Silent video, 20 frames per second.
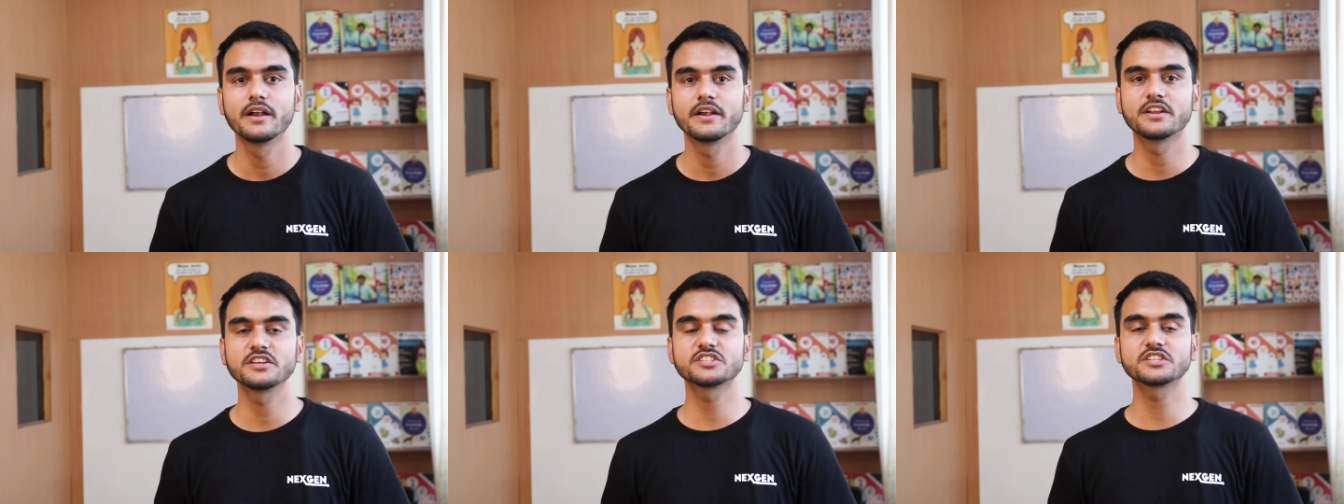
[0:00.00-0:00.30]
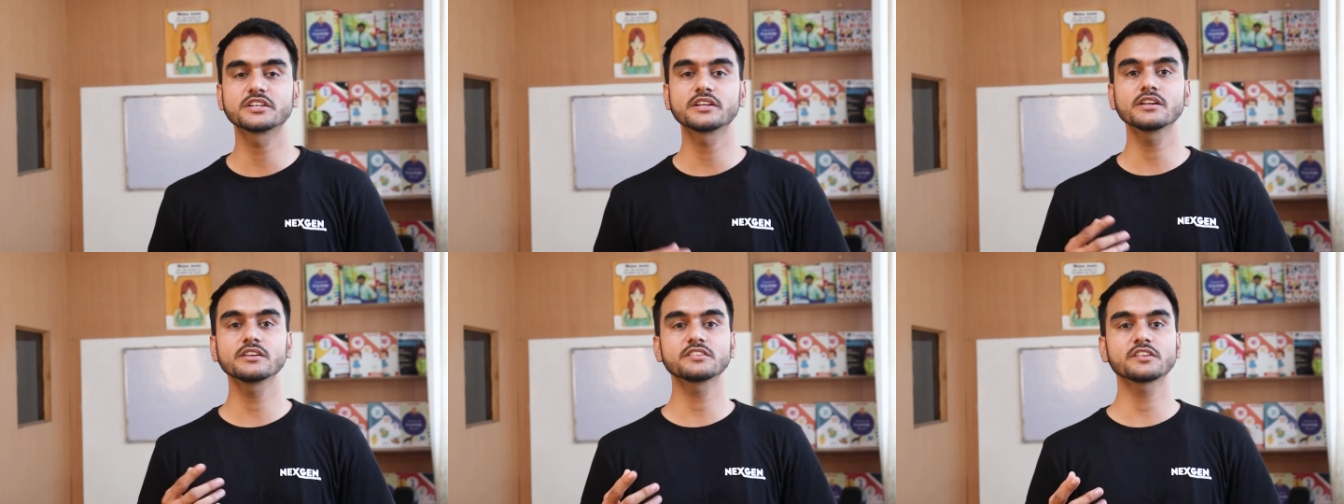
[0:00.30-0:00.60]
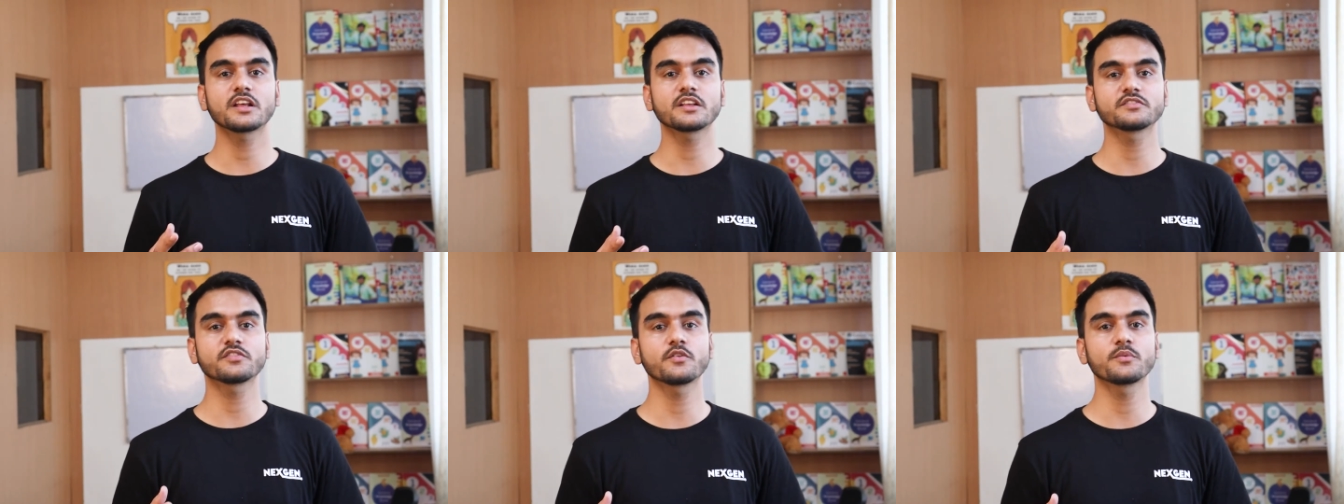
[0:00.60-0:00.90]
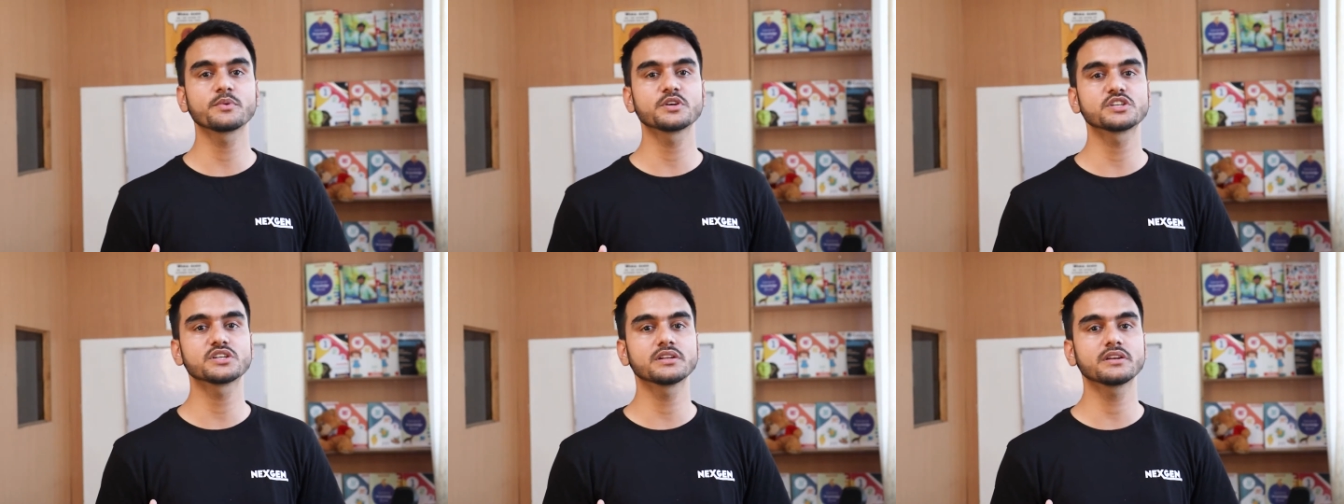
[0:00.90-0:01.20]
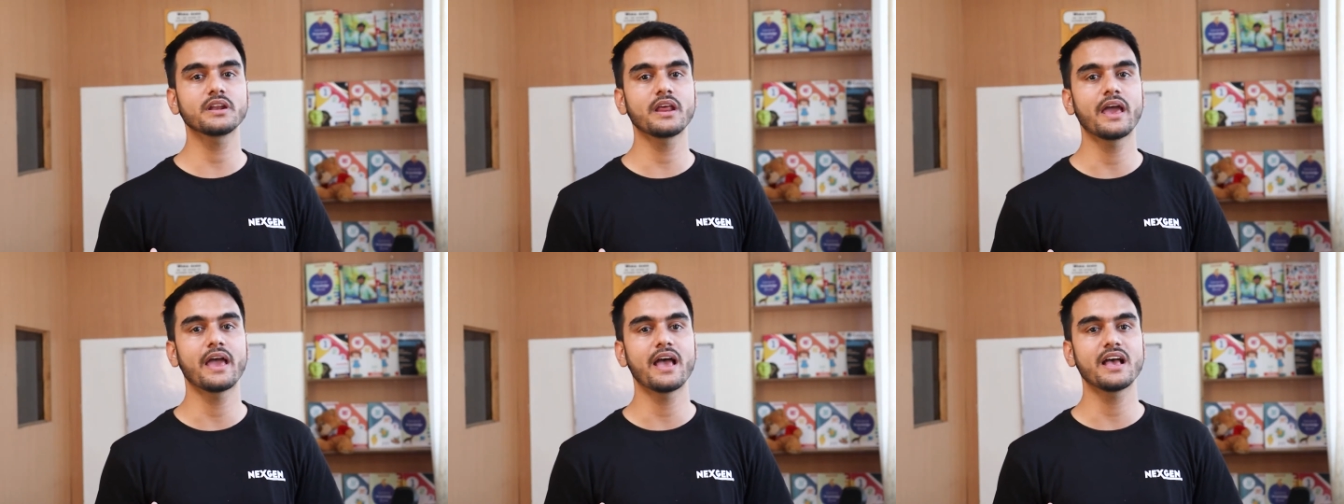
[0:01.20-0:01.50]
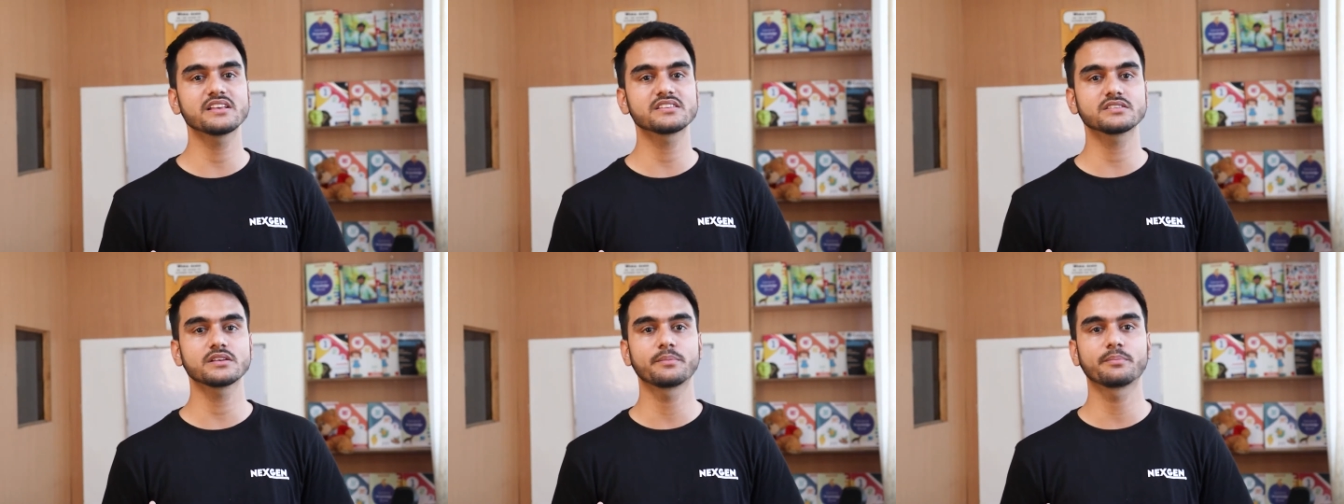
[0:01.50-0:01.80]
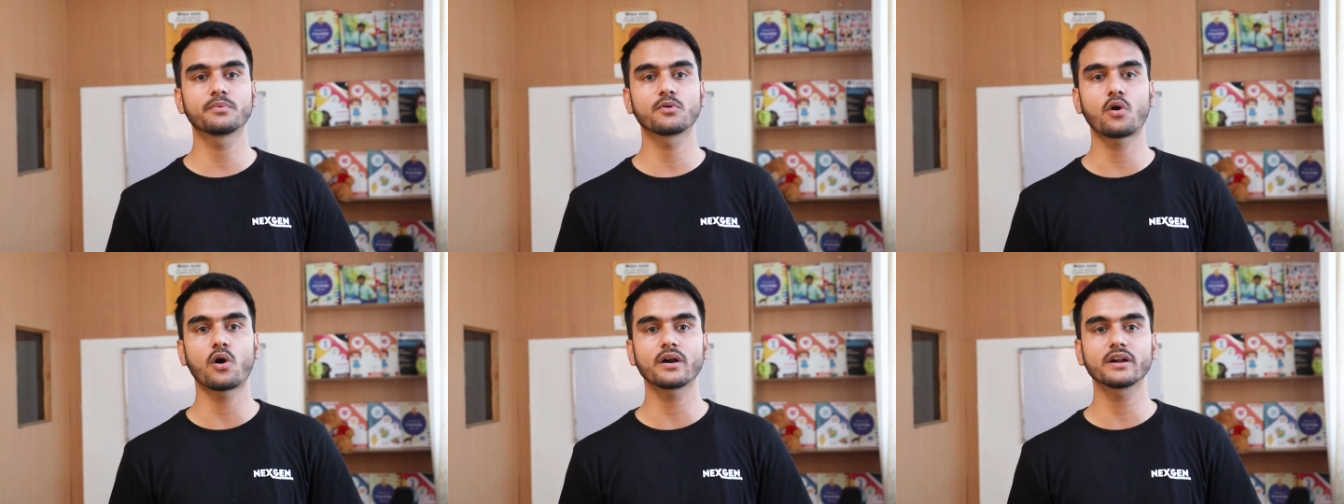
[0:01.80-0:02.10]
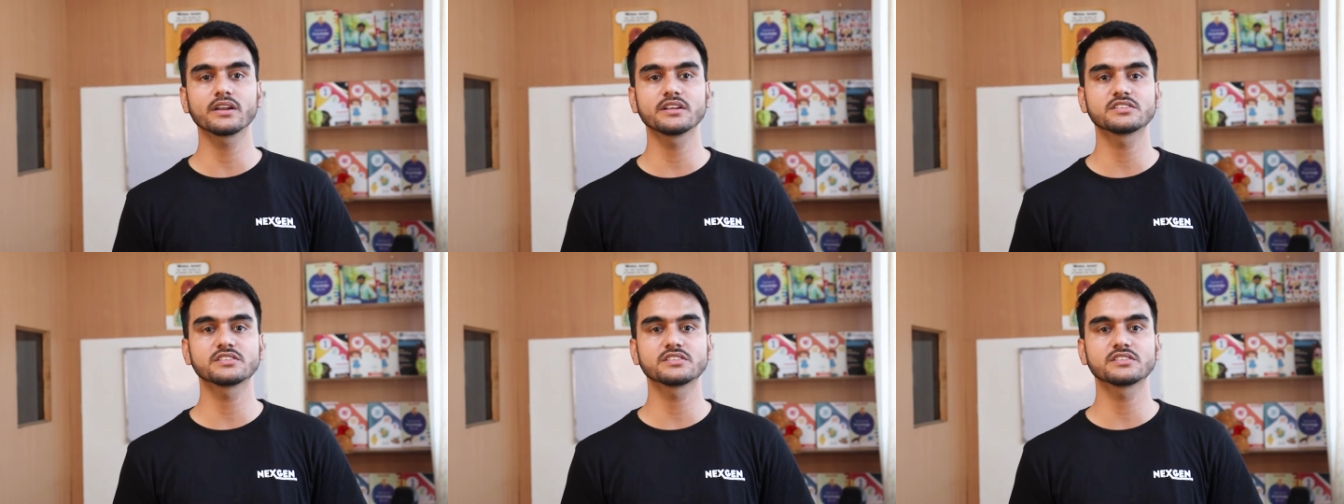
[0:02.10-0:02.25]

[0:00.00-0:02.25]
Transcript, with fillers: Digital transformation has a broad